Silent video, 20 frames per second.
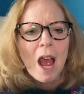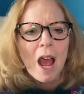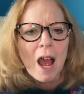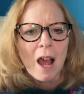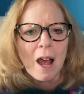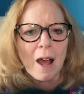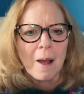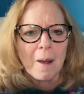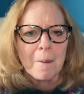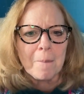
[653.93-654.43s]

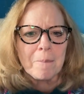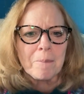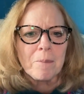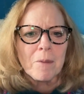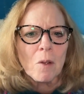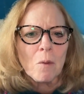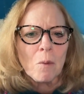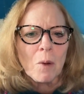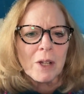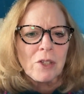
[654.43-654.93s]

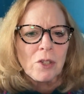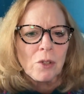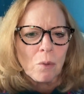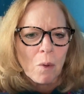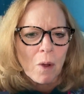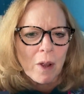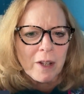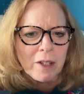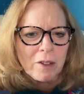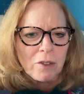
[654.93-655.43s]
What you
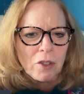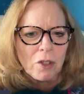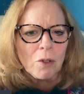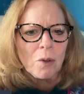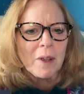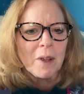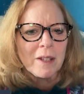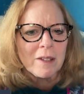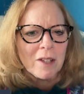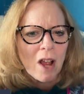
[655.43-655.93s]
want to
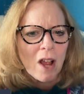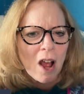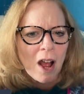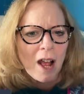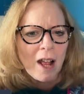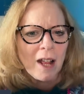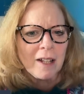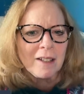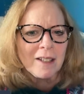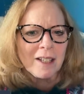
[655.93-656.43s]
do is
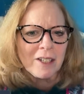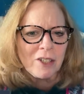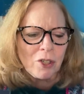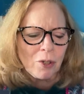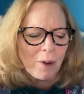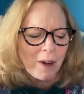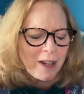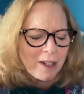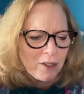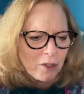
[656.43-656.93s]
on the
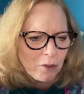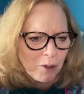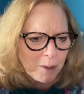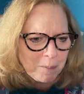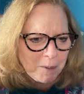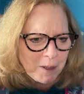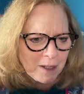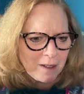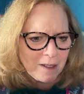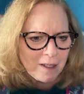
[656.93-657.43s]

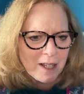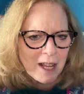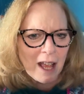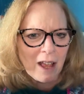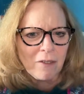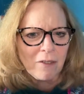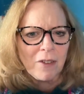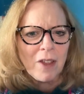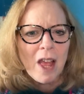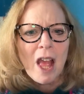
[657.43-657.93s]
transcript
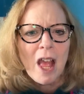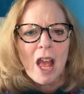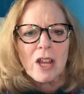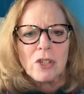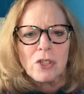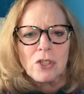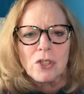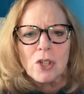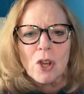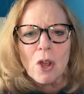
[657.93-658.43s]
itself,
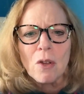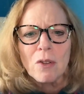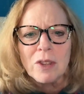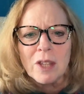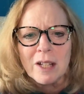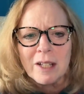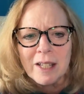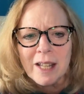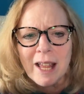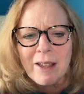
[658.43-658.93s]
show
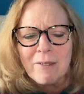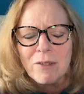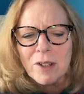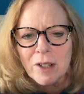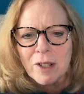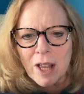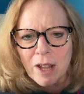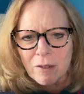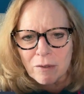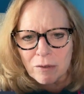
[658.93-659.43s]
the
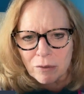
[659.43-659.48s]
level of